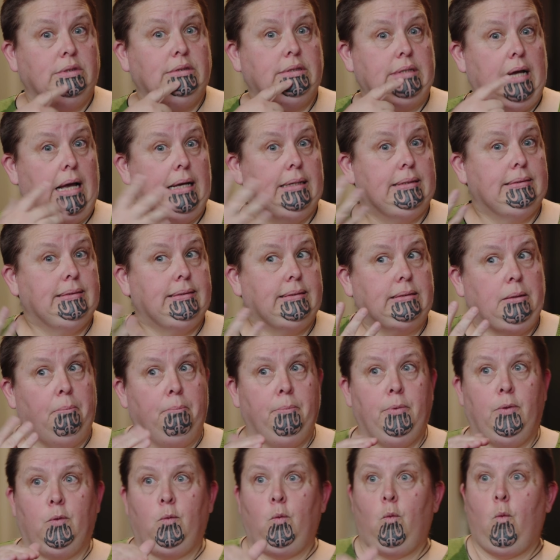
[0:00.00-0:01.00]
If you would like
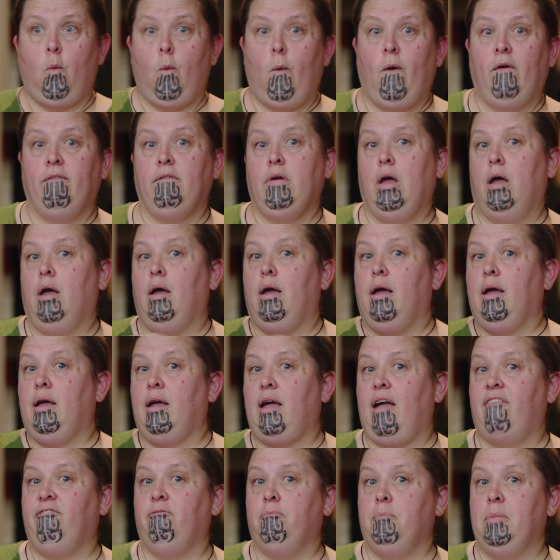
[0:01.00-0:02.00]
to have a say about
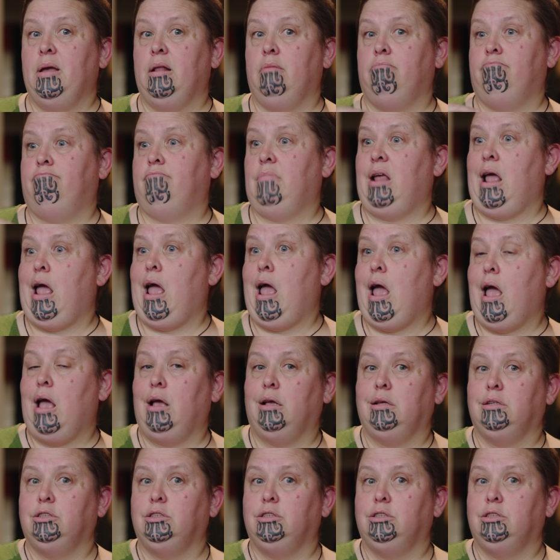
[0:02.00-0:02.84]
what actions government